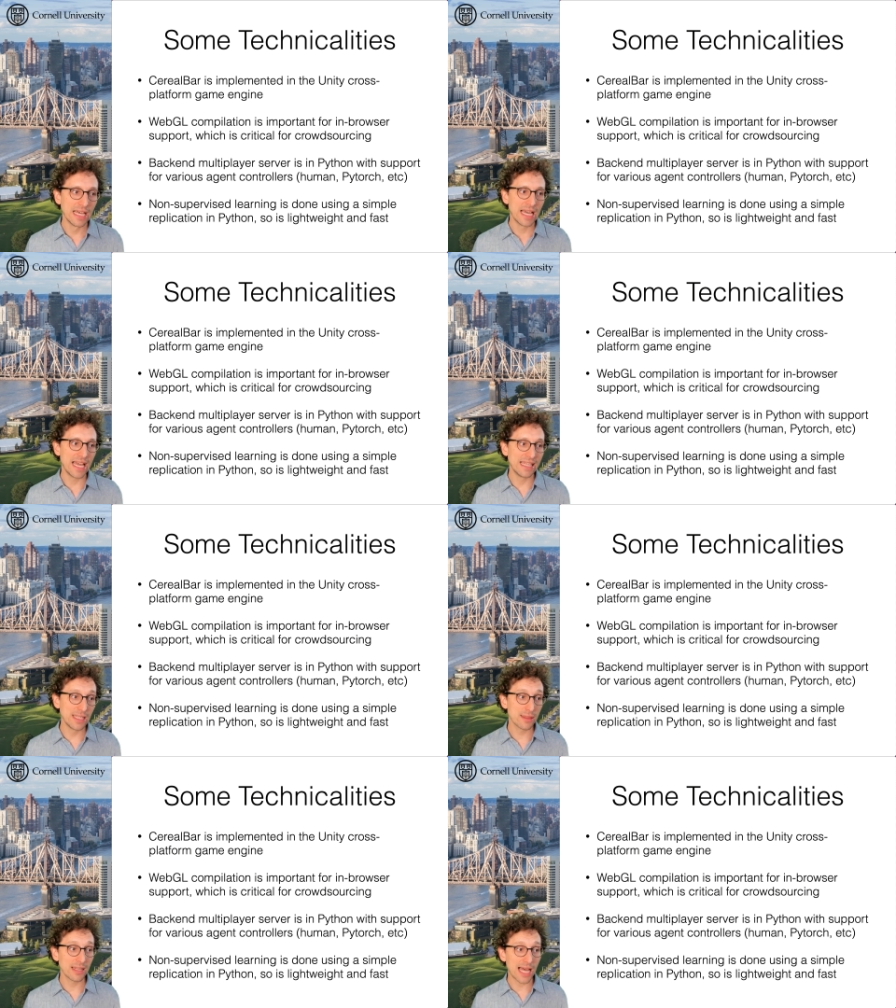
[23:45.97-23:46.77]
And
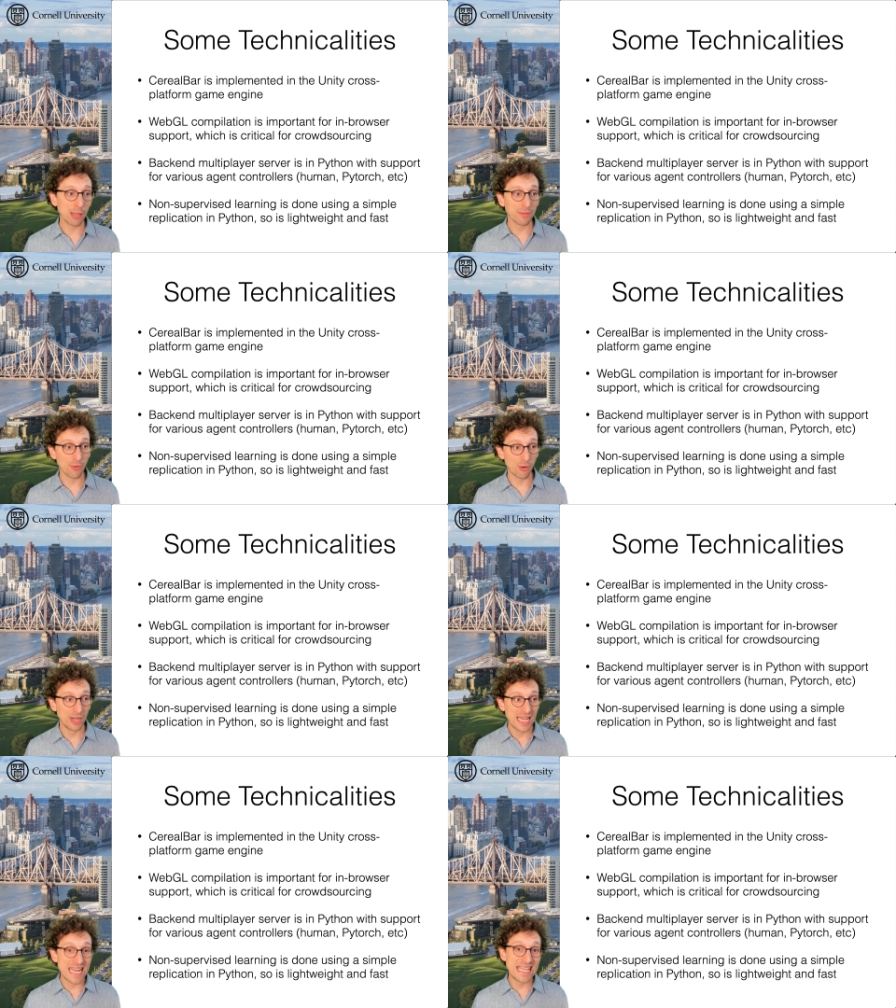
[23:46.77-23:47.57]
this allows
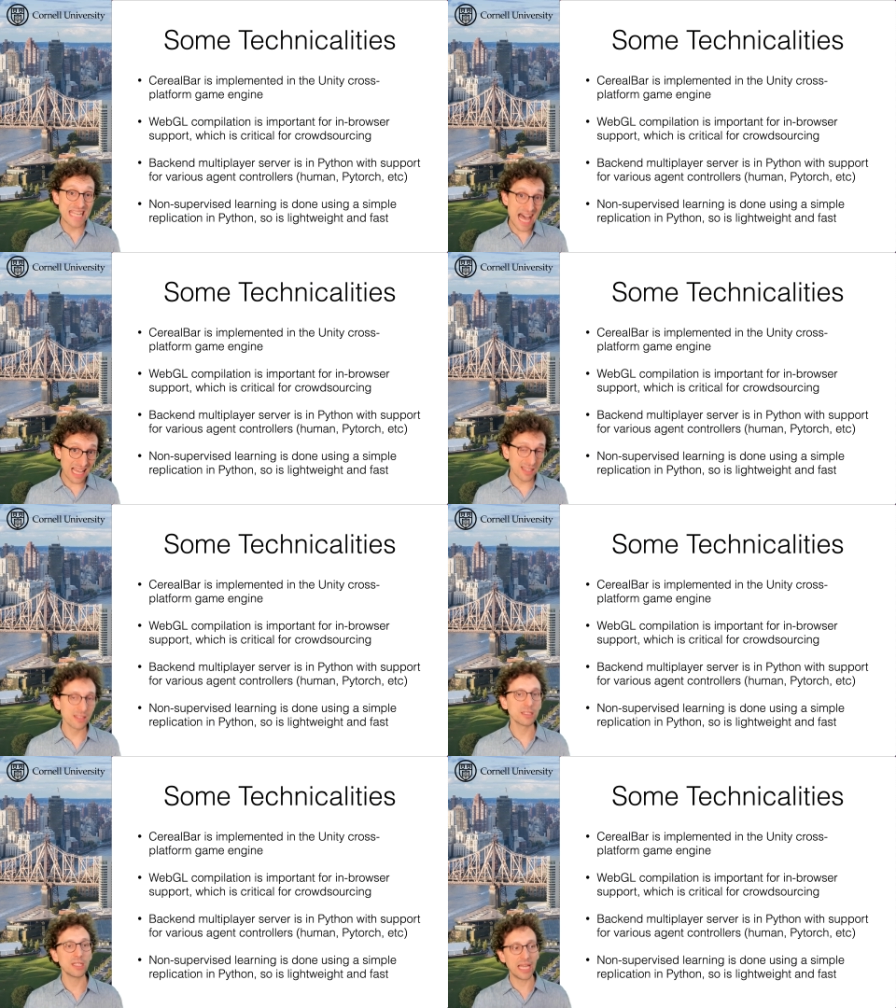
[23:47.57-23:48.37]
for
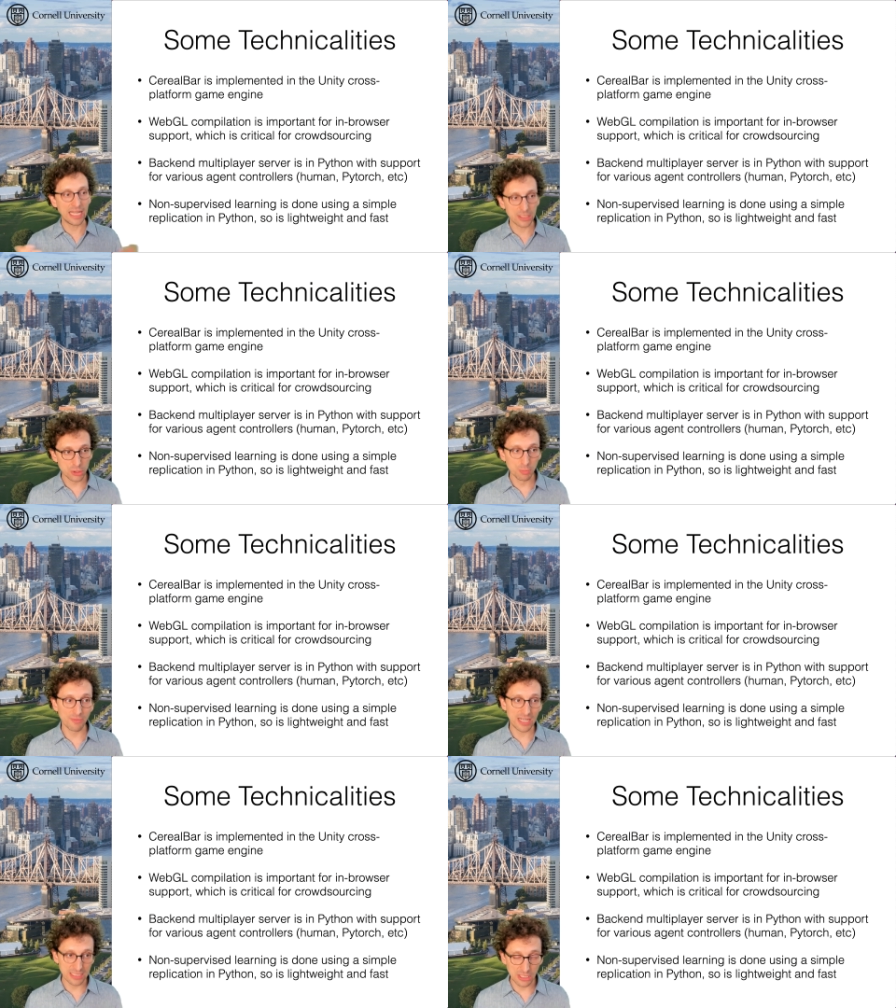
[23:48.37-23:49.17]

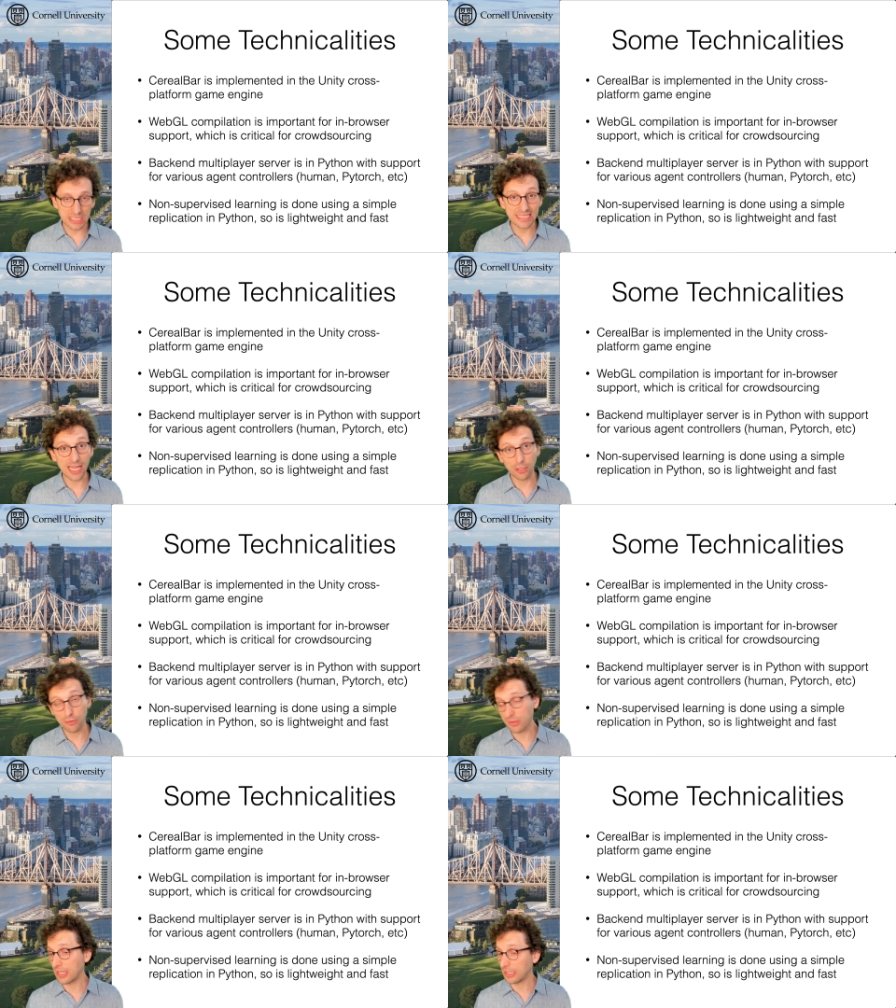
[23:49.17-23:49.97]
non-supervised learning
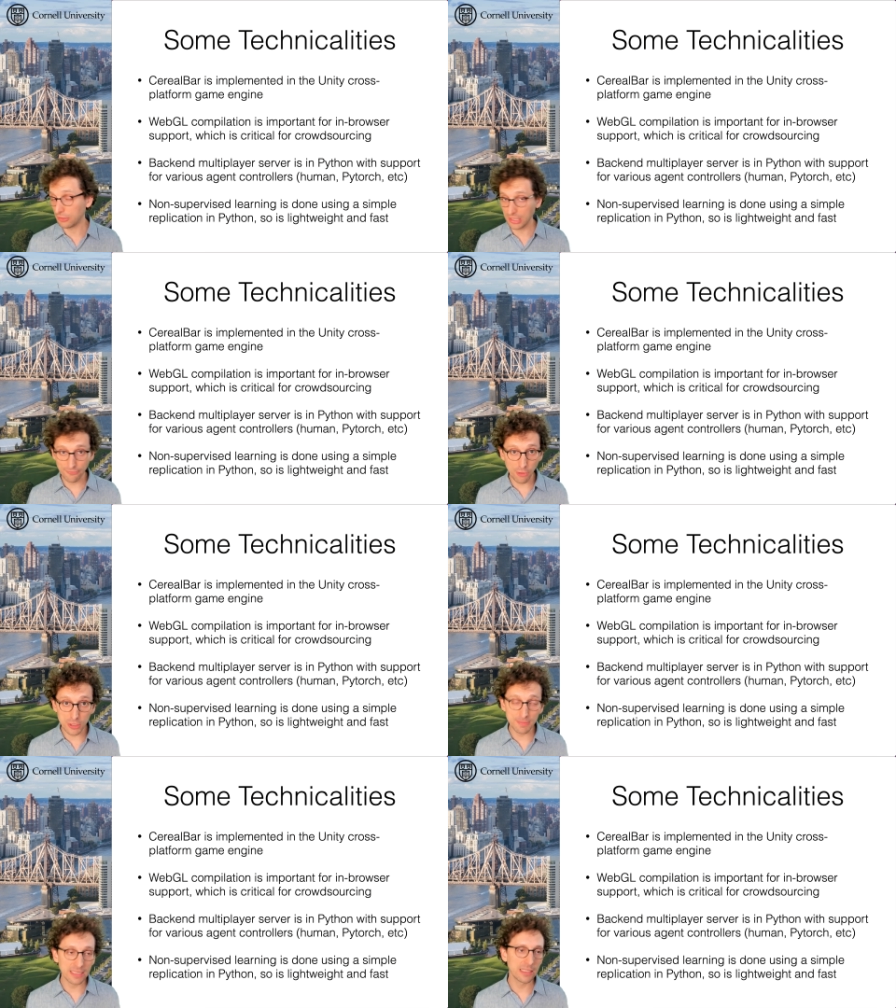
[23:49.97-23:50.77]
scenarios like
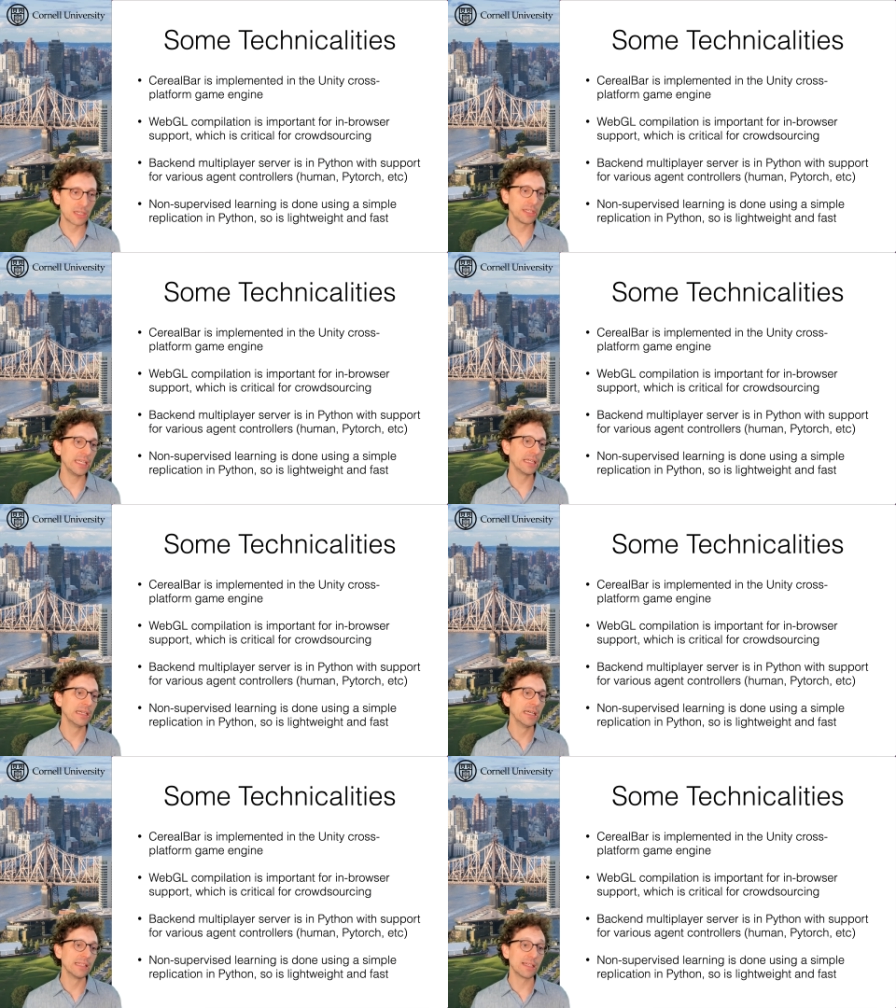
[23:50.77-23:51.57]
reinforcement
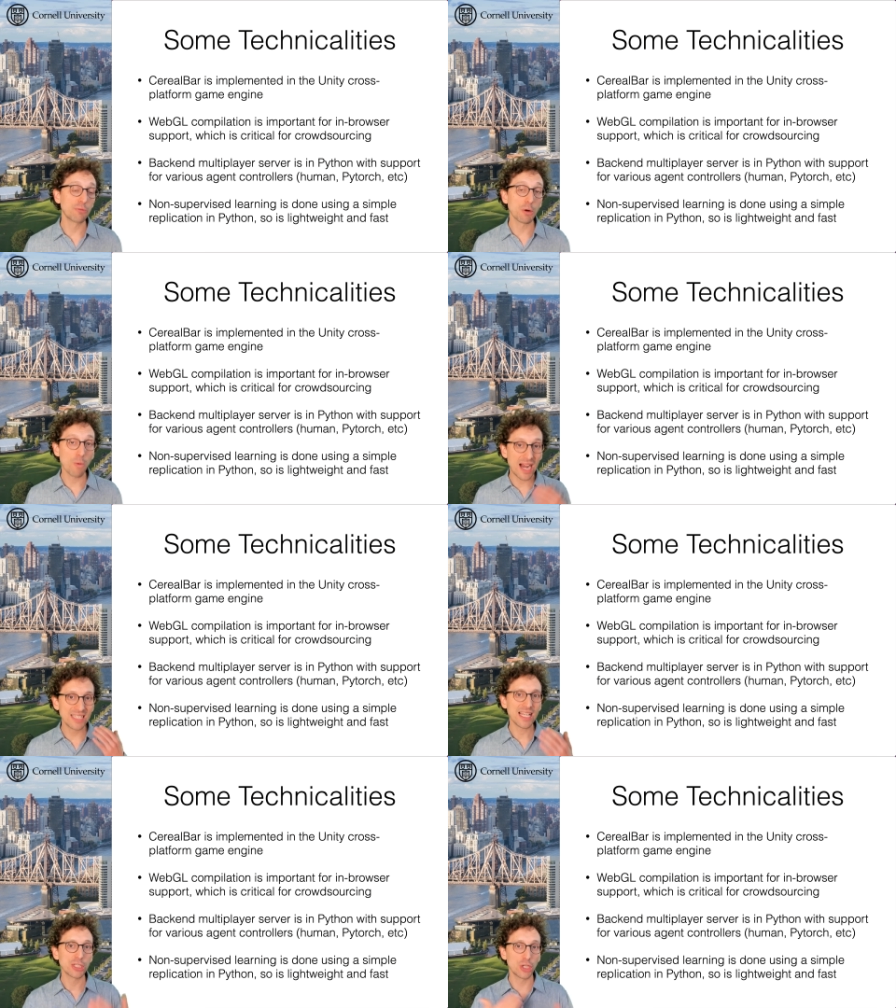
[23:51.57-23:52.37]
learning that
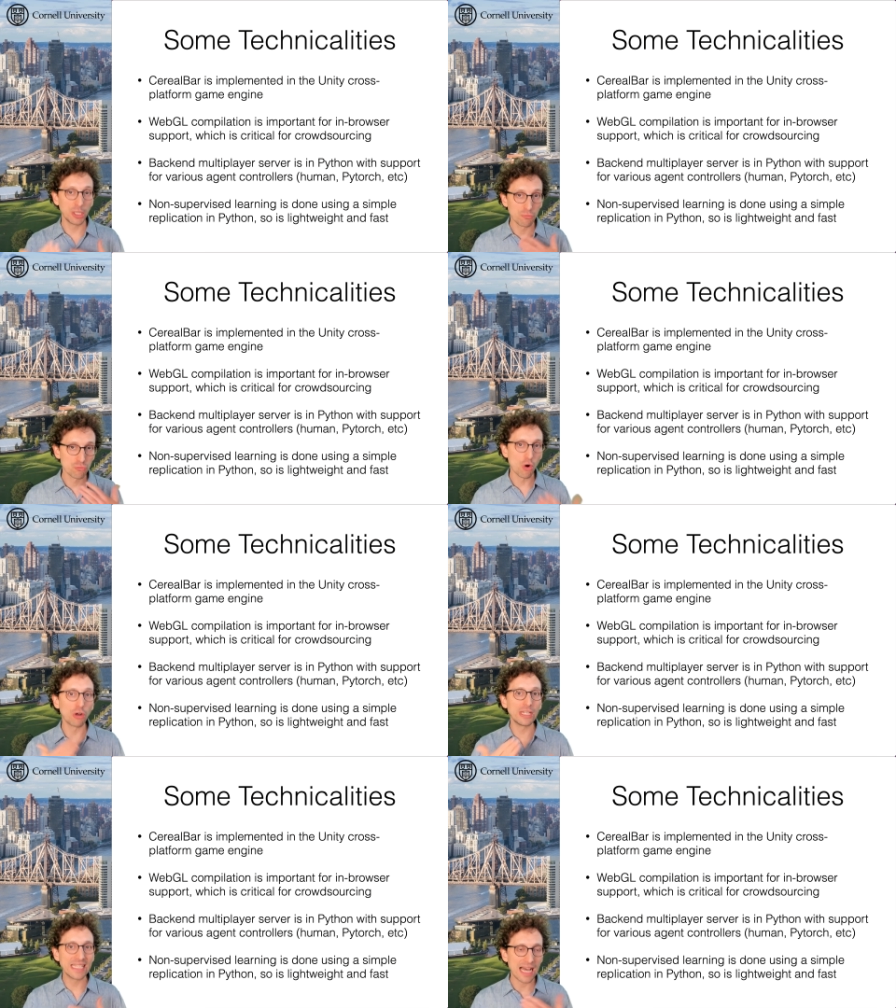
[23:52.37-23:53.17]
requires actually
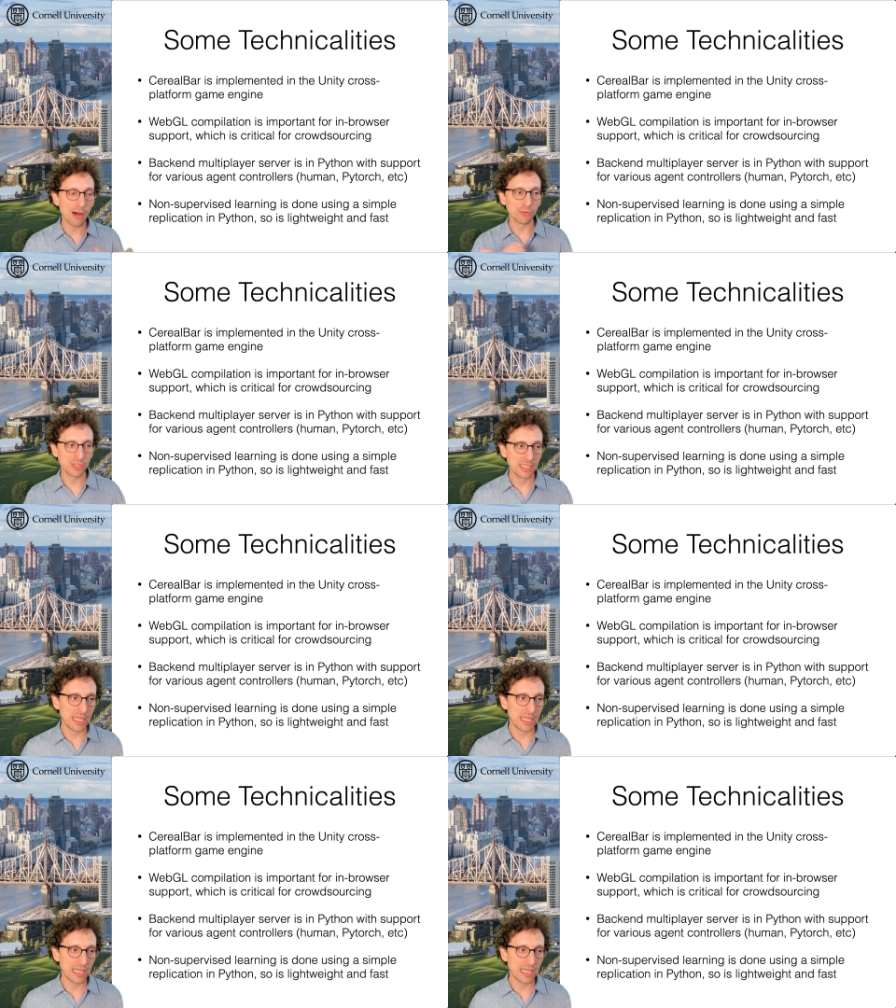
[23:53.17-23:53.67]
rolling out